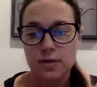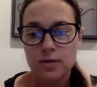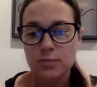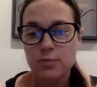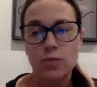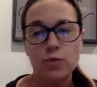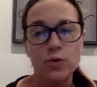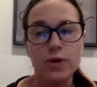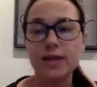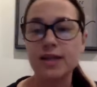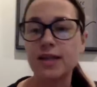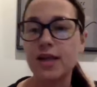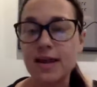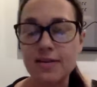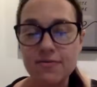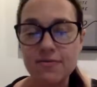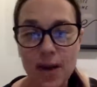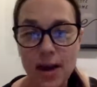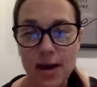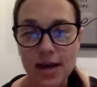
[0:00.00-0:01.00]
bring
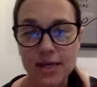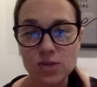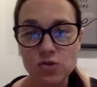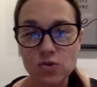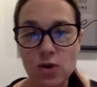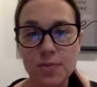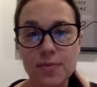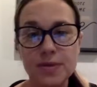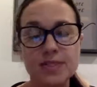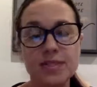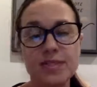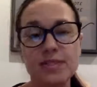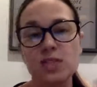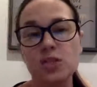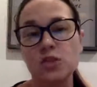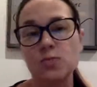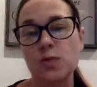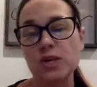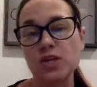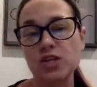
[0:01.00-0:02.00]
life back into our business,
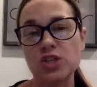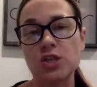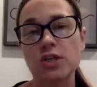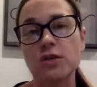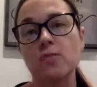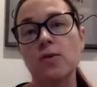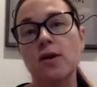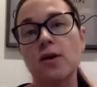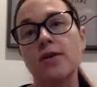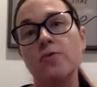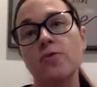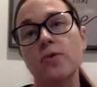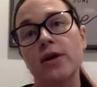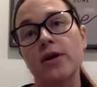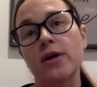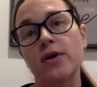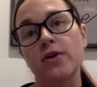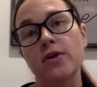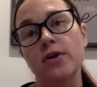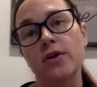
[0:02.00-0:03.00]
especially when
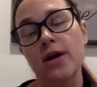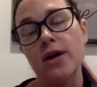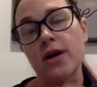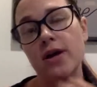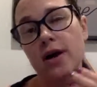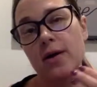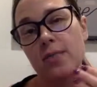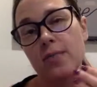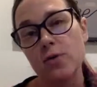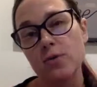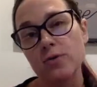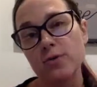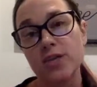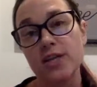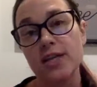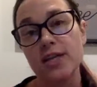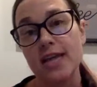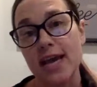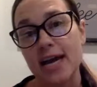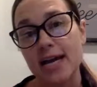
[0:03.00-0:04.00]
we're
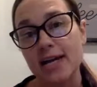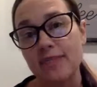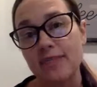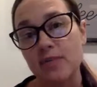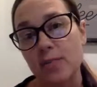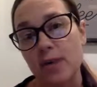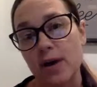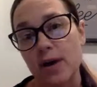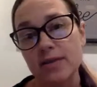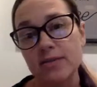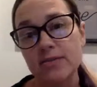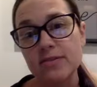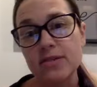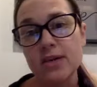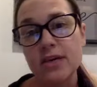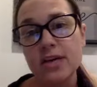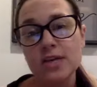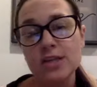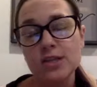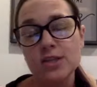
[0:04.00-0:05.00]
approaching the end of a month.
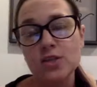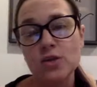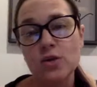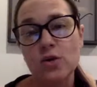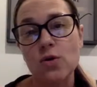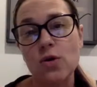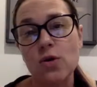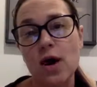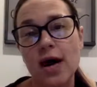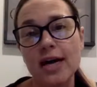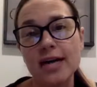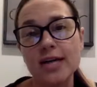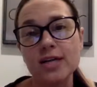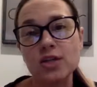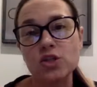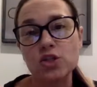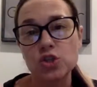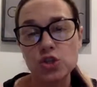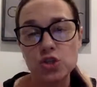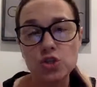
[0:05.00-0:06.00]
So I
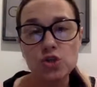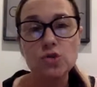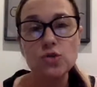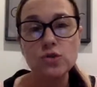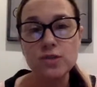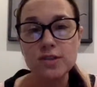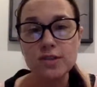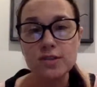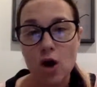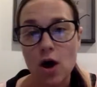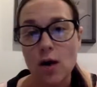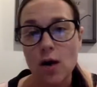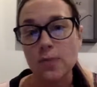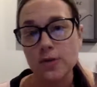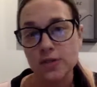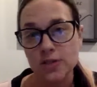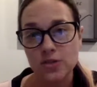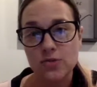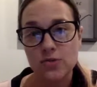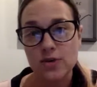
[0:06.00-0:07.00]
use
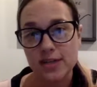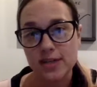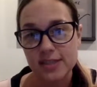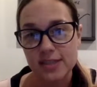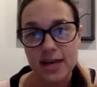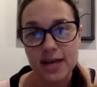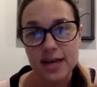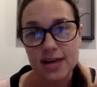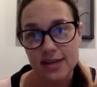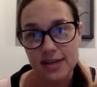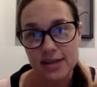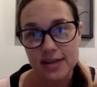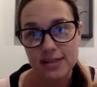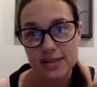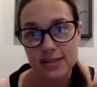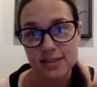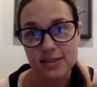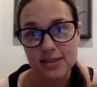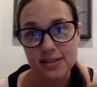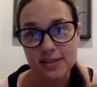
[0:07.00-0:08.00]
opportunities like this
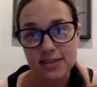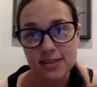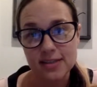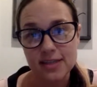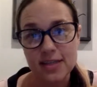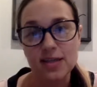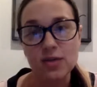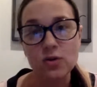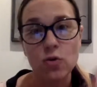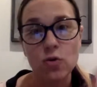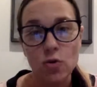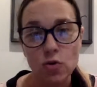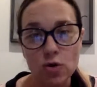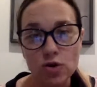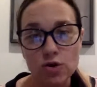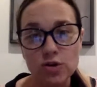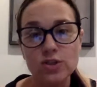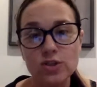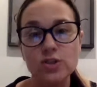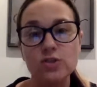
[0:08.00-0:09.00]
in
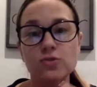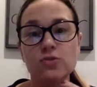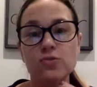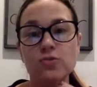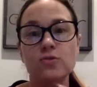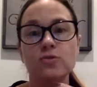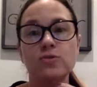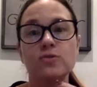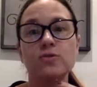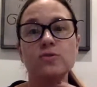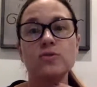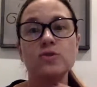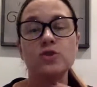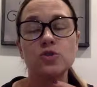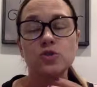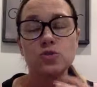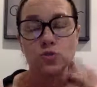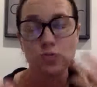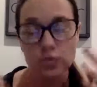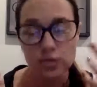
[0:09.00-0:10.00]
order to
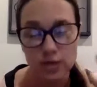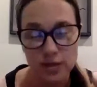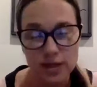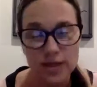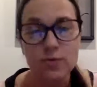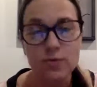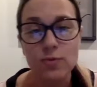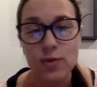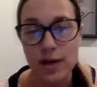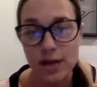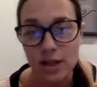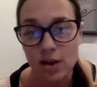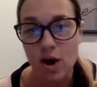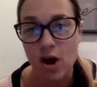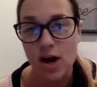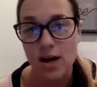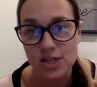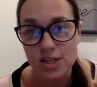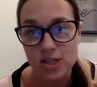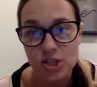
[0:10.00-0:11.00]
truly
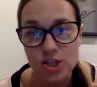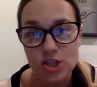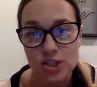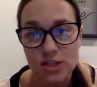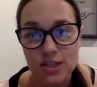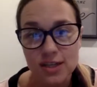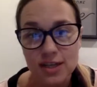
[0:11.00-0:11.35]
relaunch